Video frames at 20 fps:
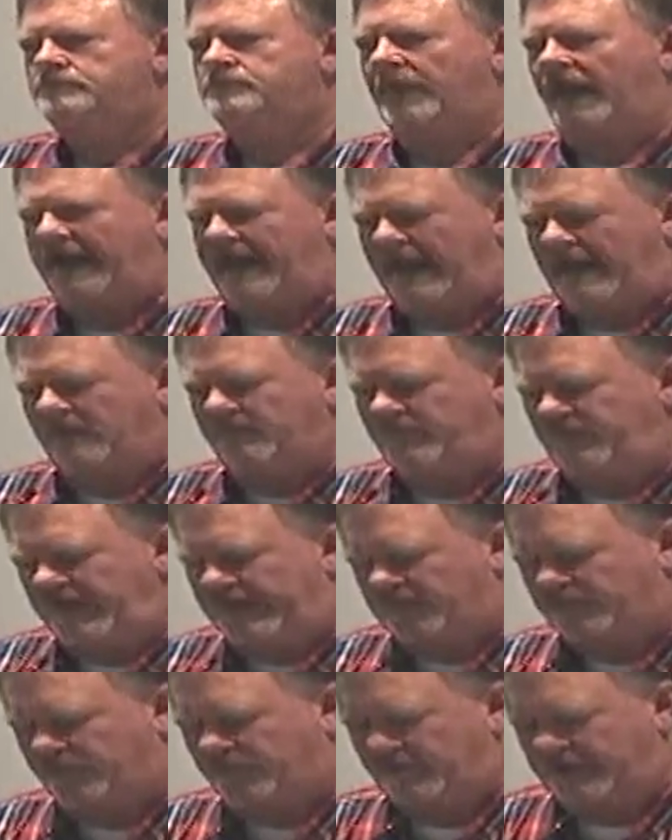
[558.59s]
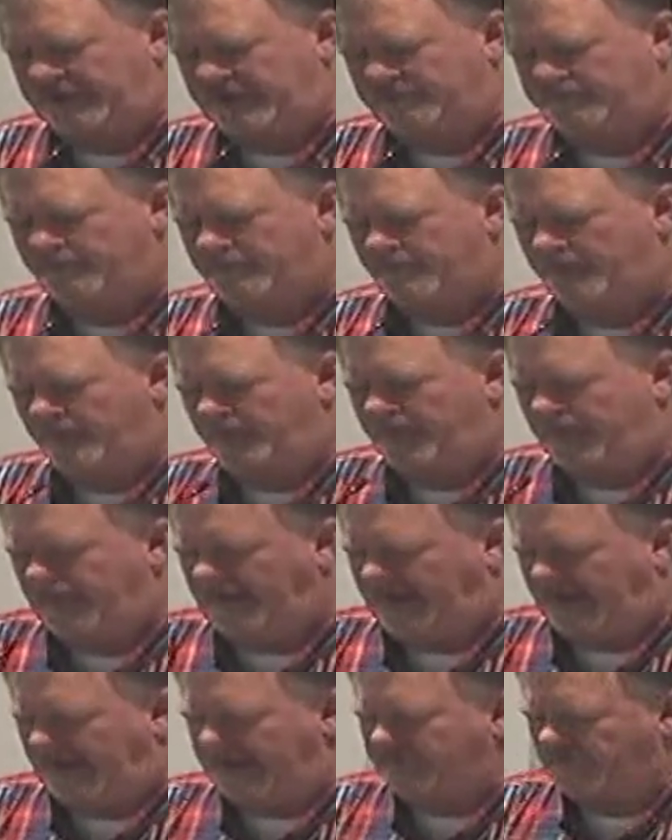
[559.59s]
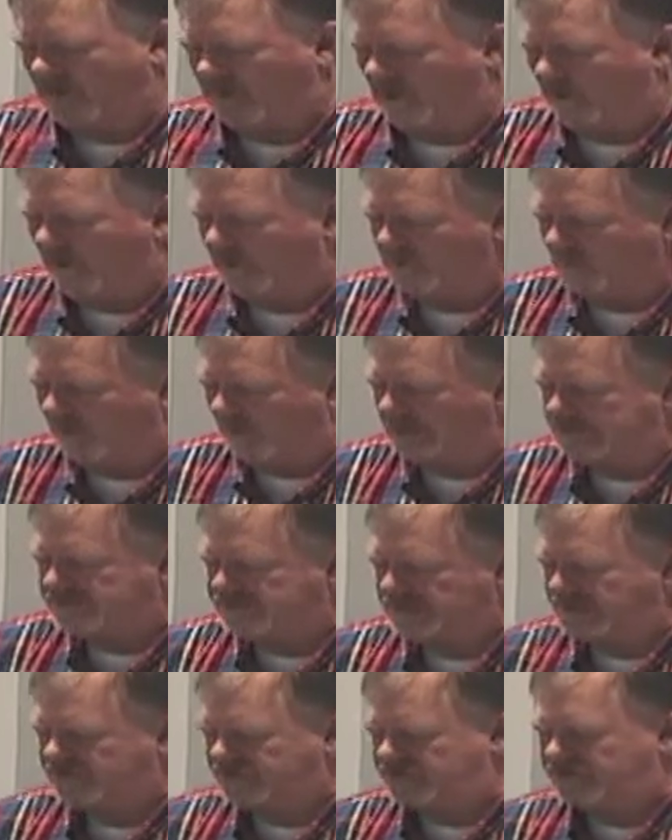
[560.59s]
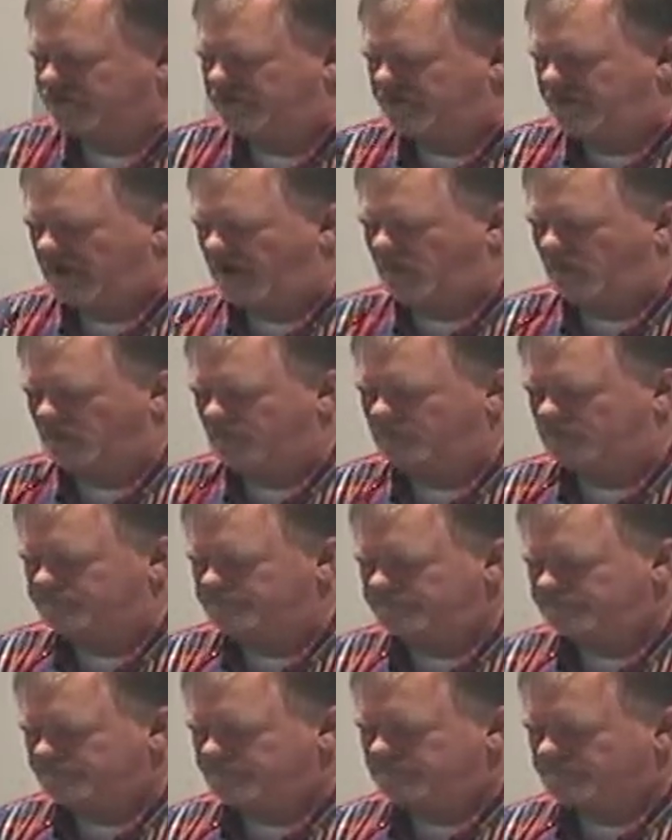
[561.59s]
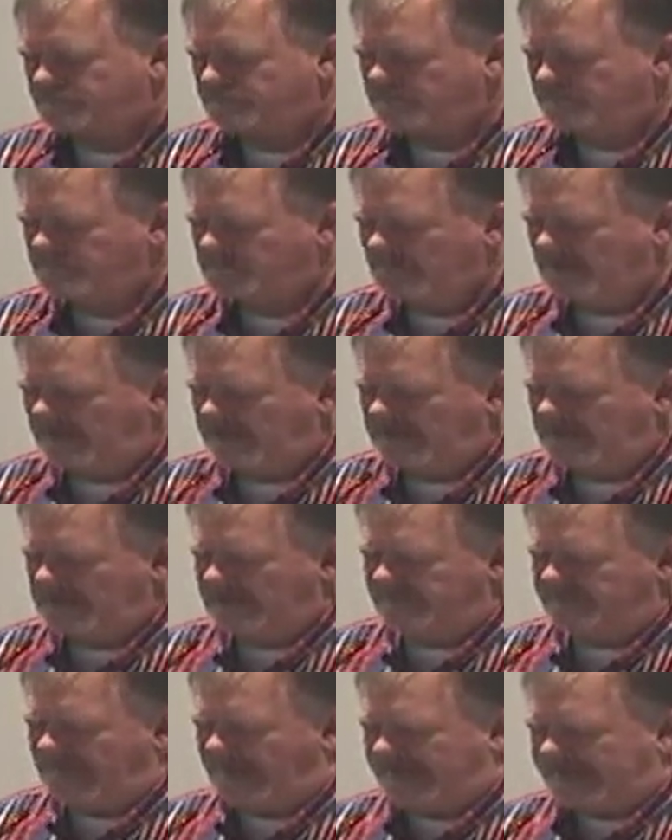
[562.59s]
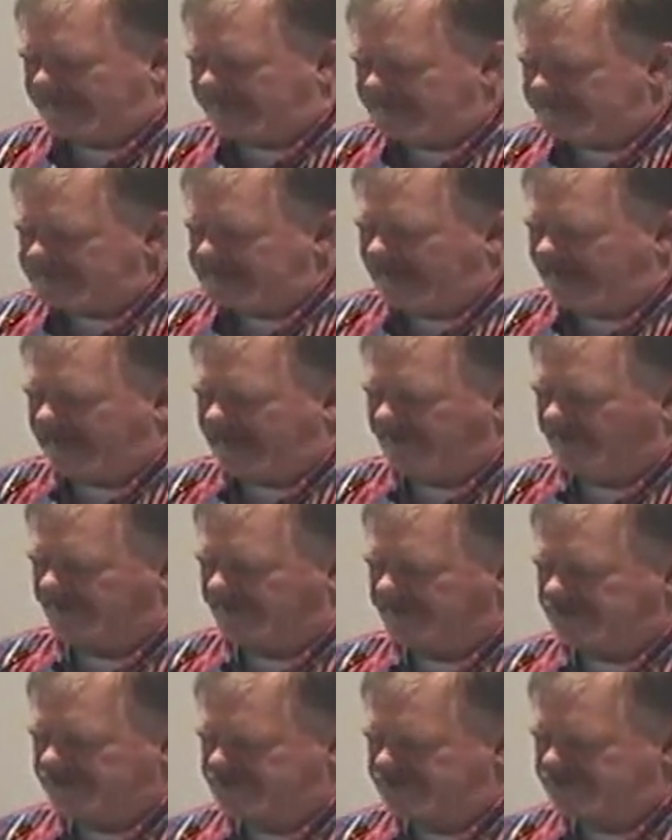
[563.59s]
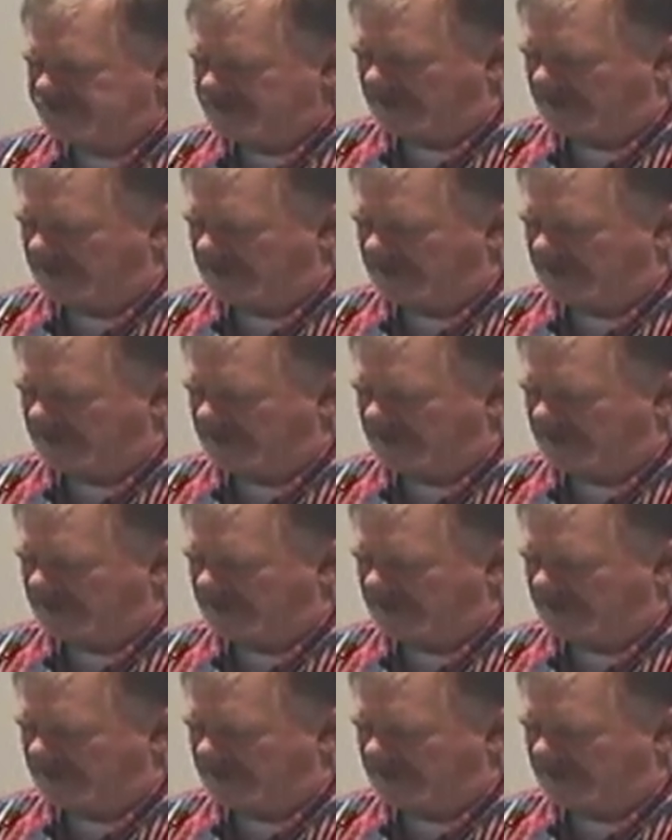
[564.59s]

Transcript: They have victory. And the Lord wants us to know that He cares